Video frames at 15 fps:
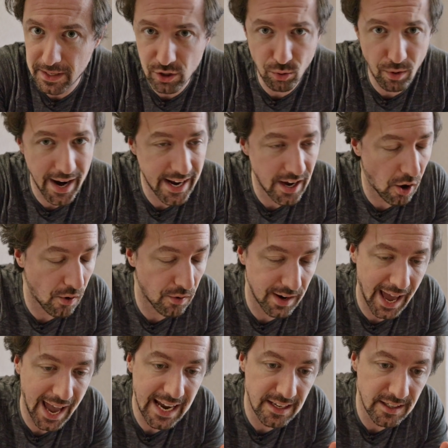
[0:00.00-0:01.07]
be great on
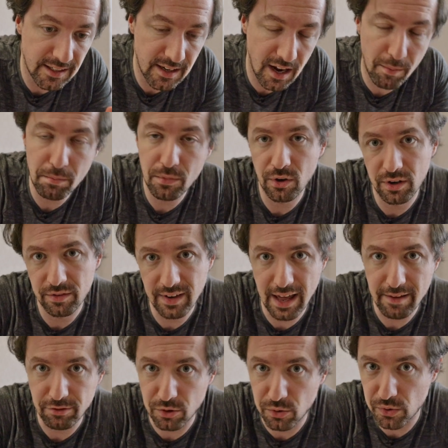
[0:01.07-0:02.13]
a number of
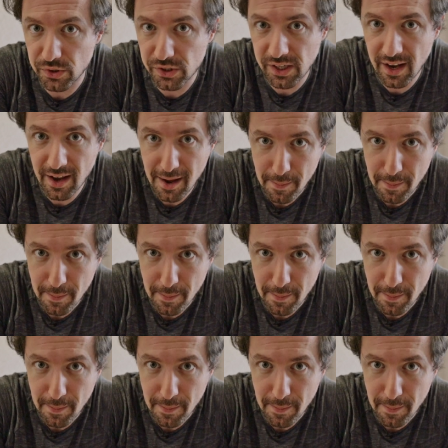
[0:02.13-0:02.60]
levels